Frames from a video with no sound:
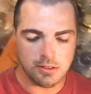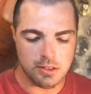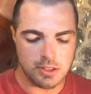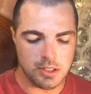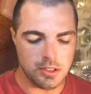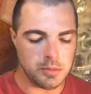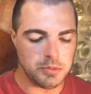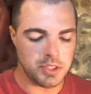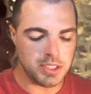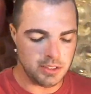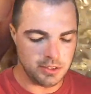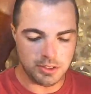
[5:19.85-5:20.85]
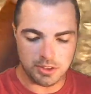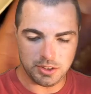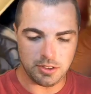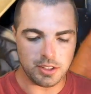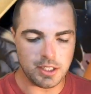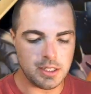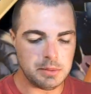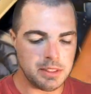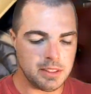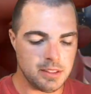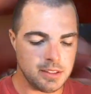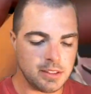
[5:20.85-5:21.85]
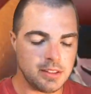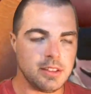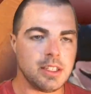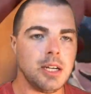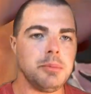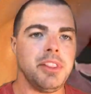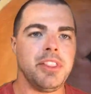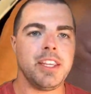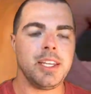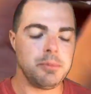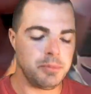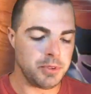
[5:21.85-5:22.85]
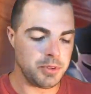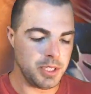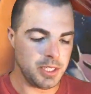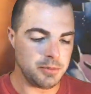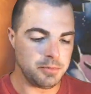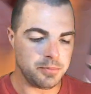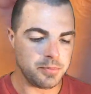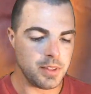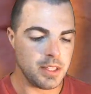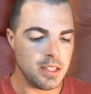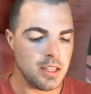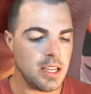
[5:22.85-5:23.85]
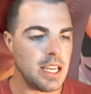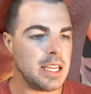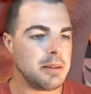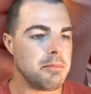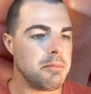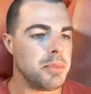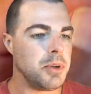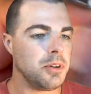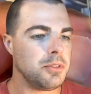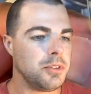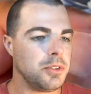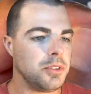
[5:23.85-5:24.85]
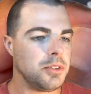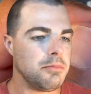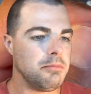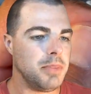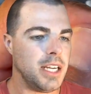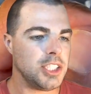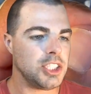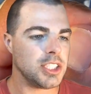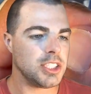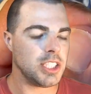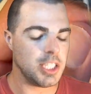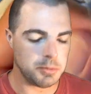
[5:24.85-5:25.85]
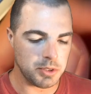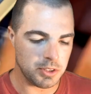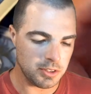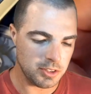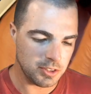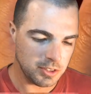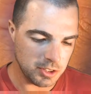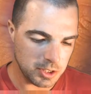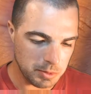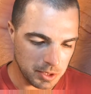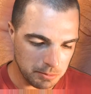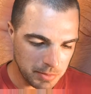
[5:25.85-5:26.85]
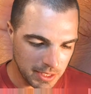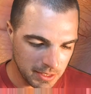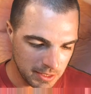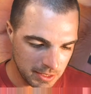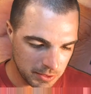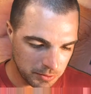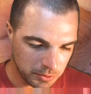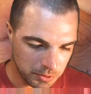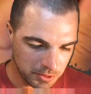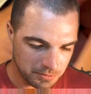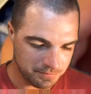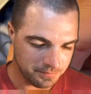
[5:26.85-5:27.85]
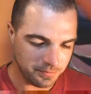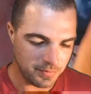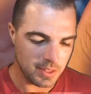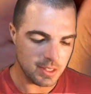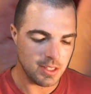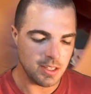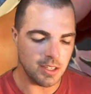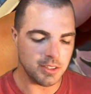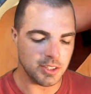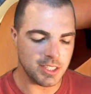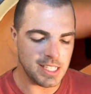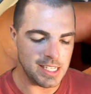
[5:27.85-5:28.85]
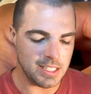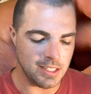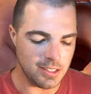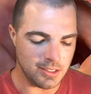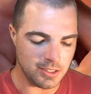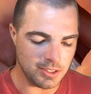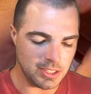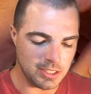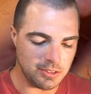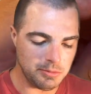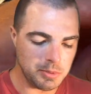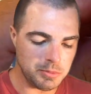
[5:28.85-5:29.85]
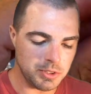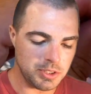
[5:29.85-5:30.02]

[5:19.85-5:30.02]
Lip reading: So MRD Ultras are kind of a common theme through here. A beautiful magic jammer. Used to be able to buy these for under $10, I remember.